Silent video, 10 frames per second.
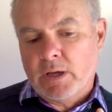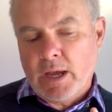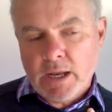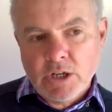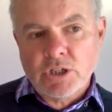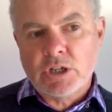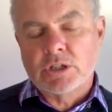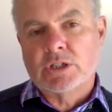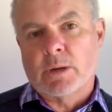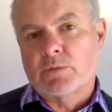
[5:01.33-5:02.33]
energy
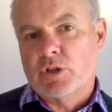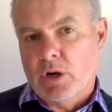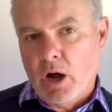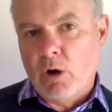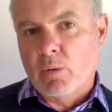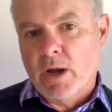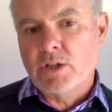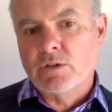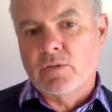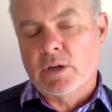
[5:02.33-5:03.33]
consumption, and a whole
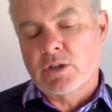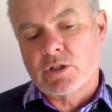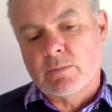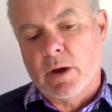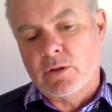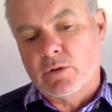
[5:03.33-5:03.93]
range of things. And both